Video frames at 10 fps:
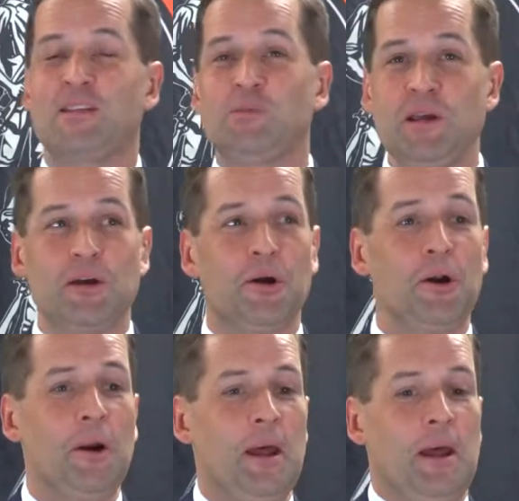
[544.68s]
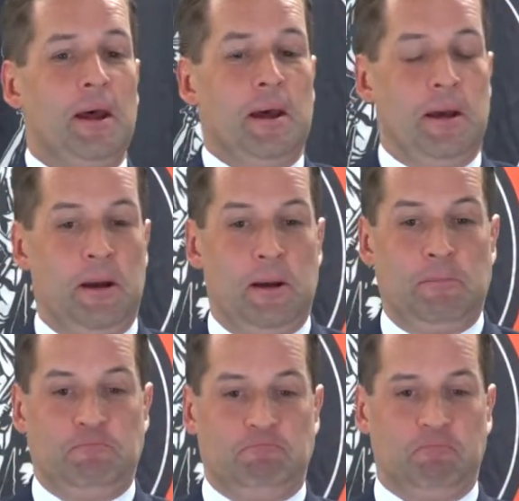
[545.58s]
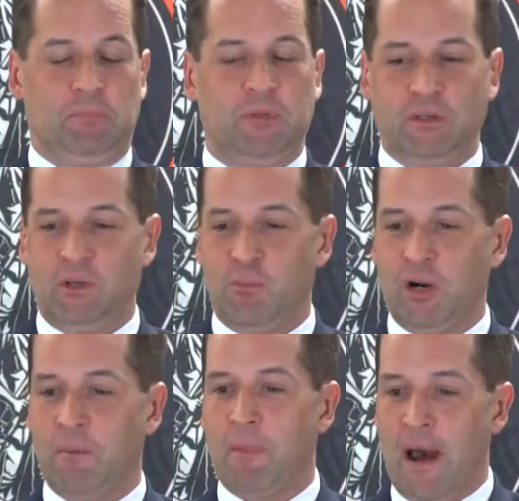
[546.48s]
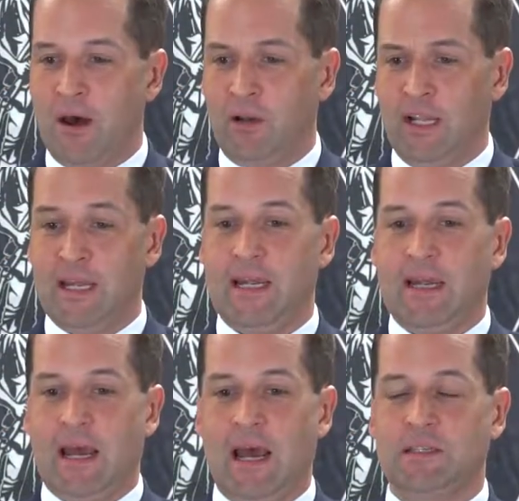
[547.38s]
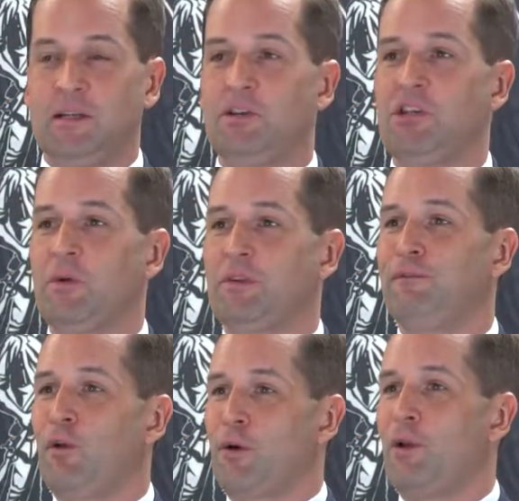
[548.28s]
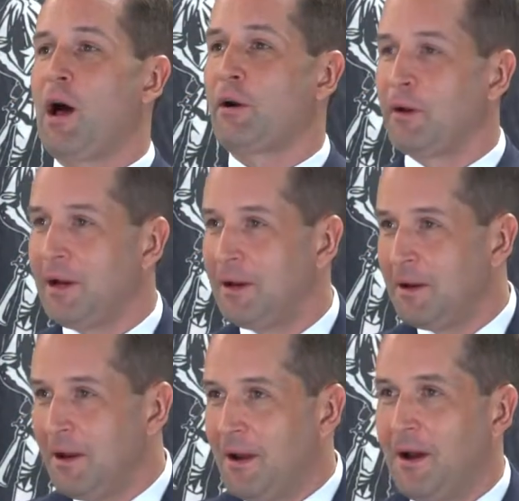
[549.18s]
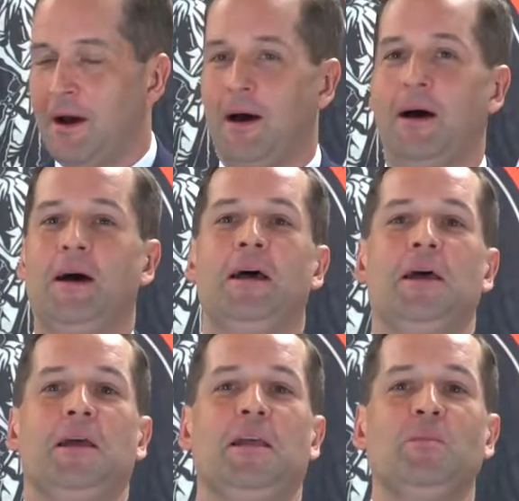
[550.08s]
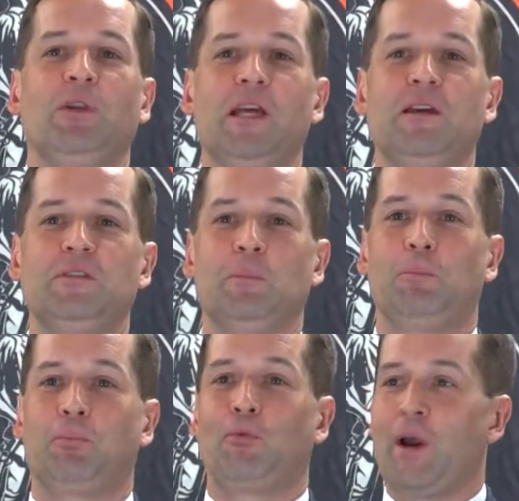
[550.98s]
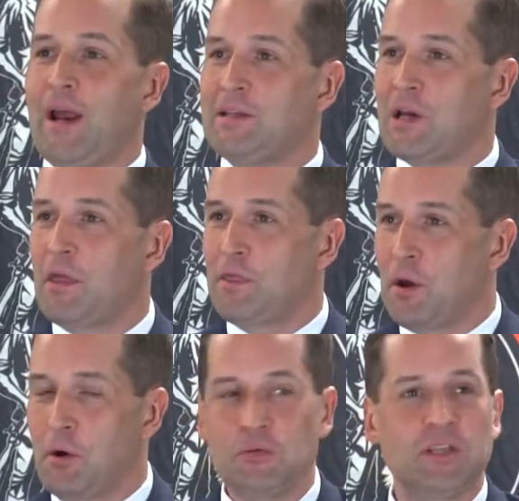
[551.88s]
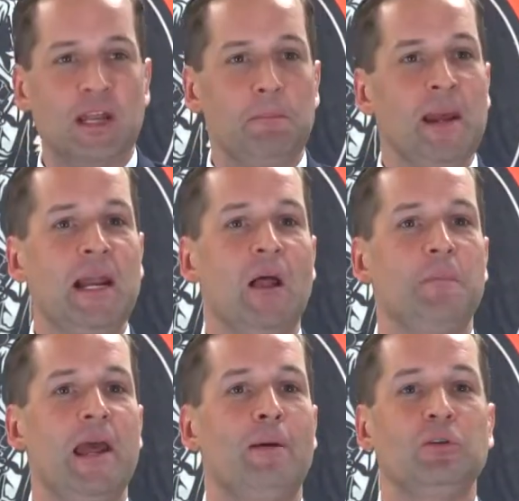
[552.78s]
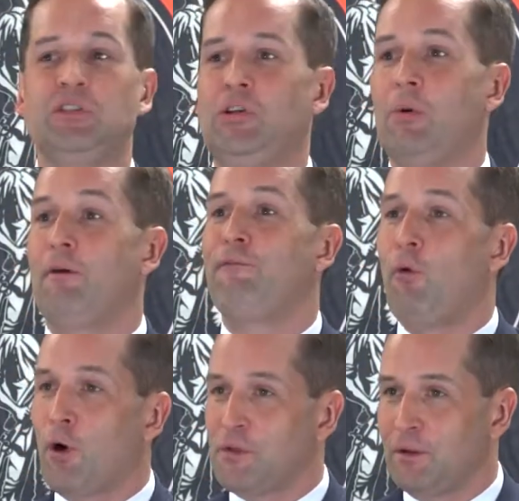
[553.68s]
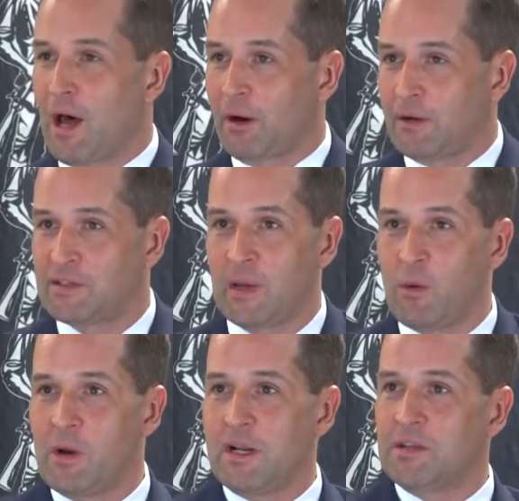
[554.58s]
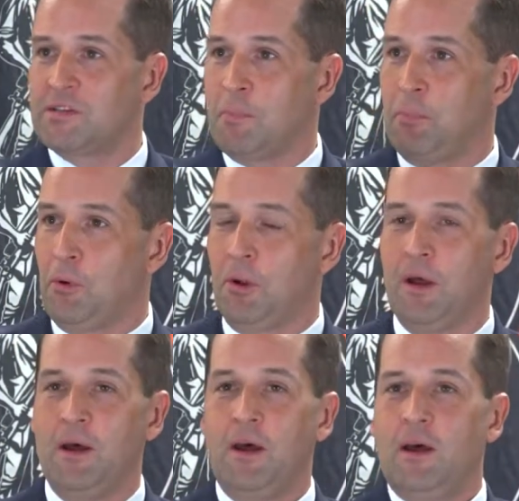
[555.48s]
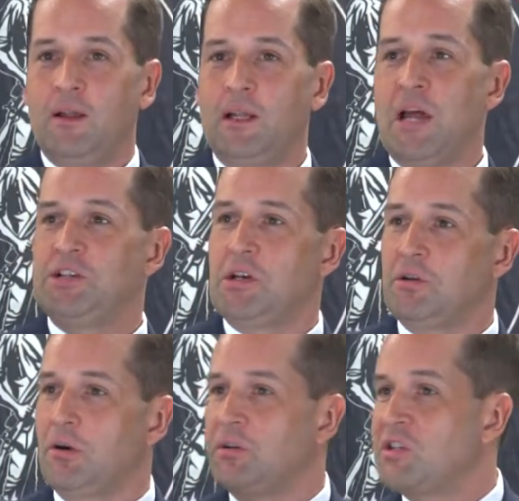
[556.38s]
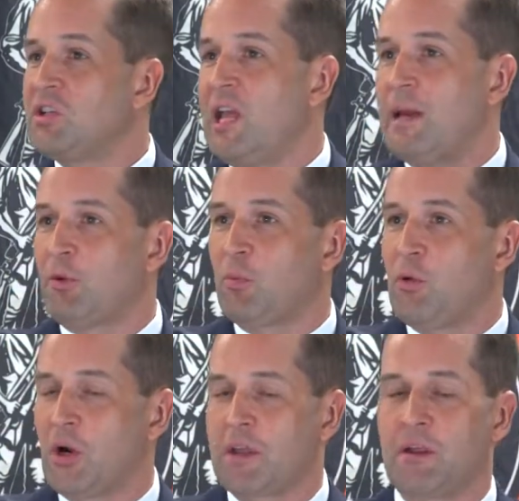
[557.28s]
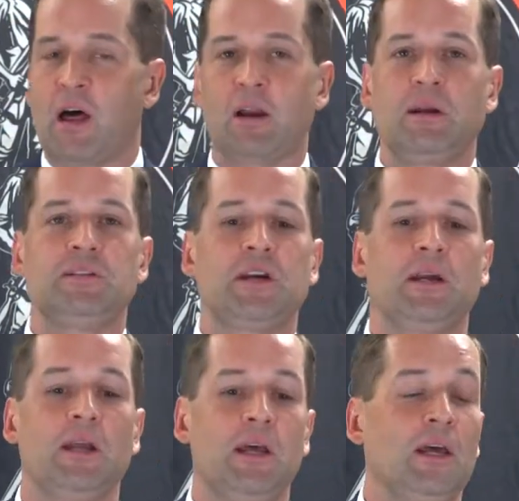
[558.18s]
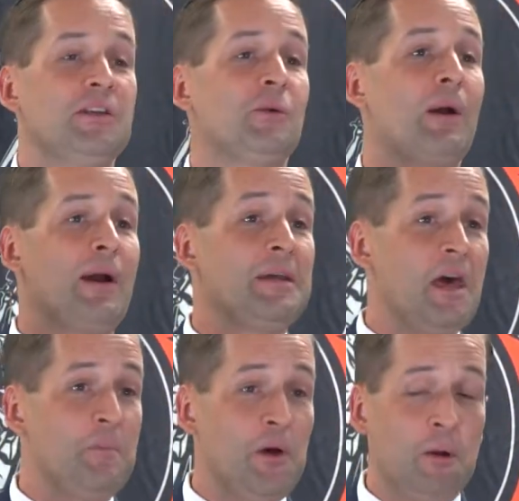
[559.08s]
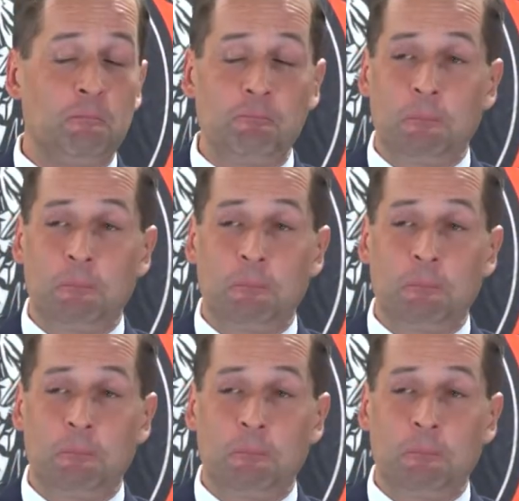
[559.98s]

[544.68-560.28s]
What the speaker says: the speaker, to put it mildly, has an issue with the Florida Lottery. He believes it preys on those that may not be able to afford the lottery. So he wanted a simple legend or disclaimer put on the lottery ticket. So I ran that bill.